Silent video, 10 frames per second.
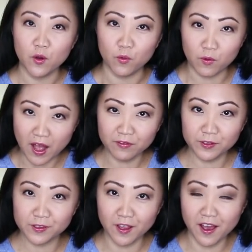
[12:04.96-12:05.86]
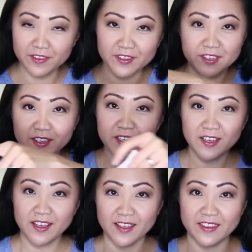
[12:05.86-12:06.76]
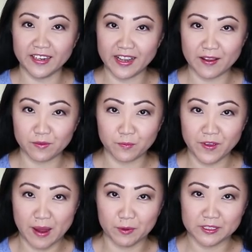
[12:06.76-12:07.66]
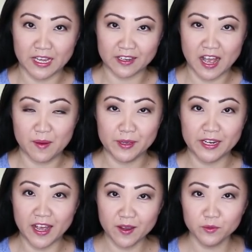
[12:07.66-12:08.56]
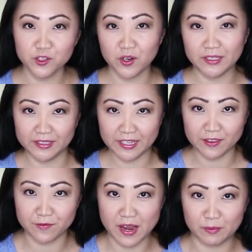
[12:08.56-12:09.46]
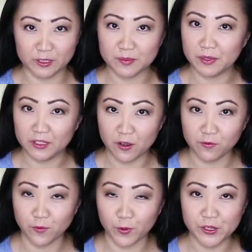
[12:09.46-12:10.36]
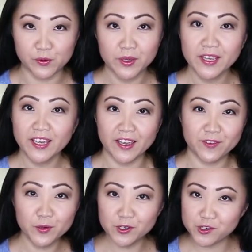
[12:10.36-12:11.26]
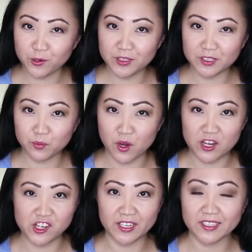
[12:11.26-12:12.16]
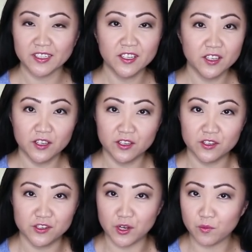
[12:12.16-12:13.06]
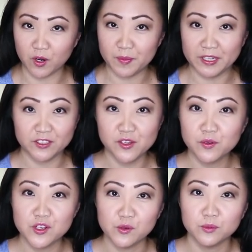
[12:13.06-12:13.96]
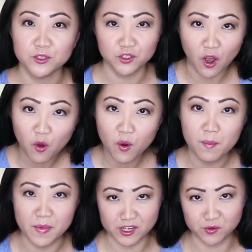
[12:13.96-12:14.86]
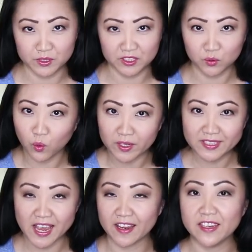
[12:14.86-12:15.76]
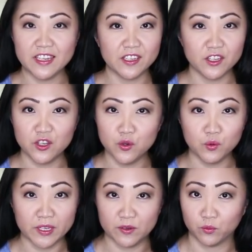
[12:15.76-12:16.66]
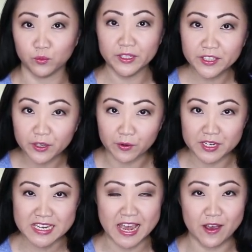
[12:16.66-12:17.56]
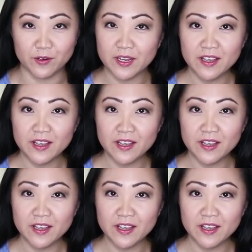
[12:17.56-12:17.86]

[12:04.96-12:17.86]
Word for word: waffle cloth that I got from fabric dot com, and I will try to link the fabrics below for you. If you enjoyed this project, don't worry, because you can do so much with this one technique. You can really go to town.